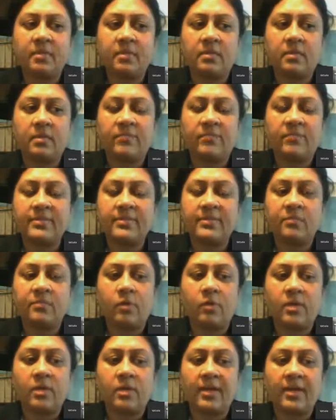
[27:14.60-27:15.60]
first of
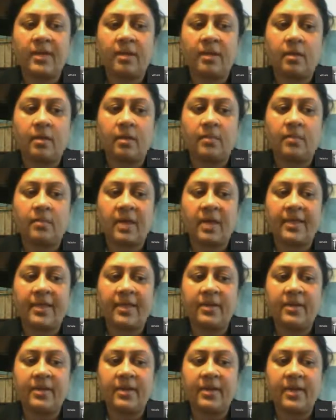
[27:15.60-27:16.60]
all, yeah,
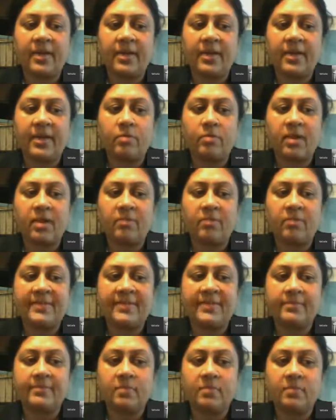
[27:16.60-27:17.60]
again and again, I would advise
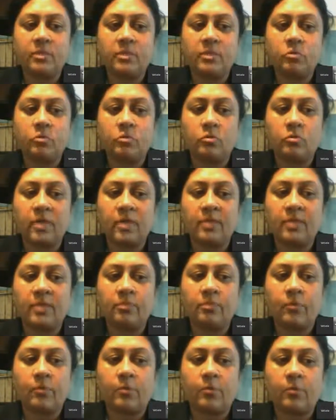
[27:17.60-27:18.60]
somebody to take the
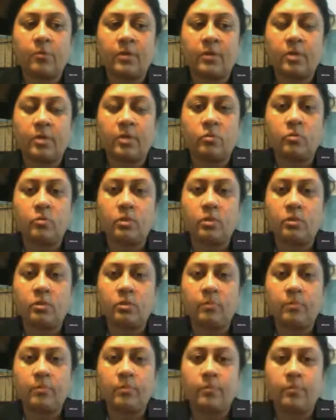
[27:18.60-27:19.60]
property to a
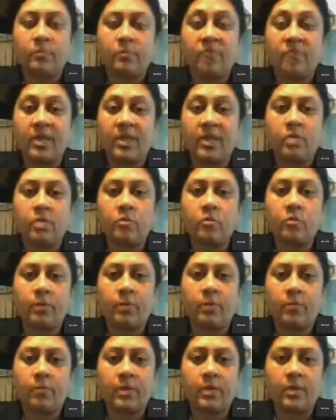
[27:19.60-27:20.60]
very good
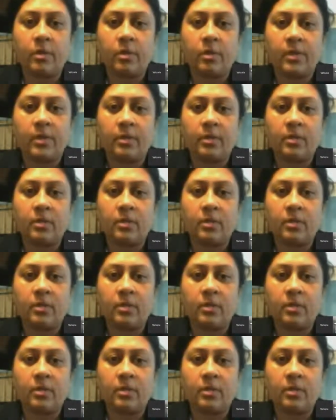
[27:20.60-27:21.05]
property lawyer.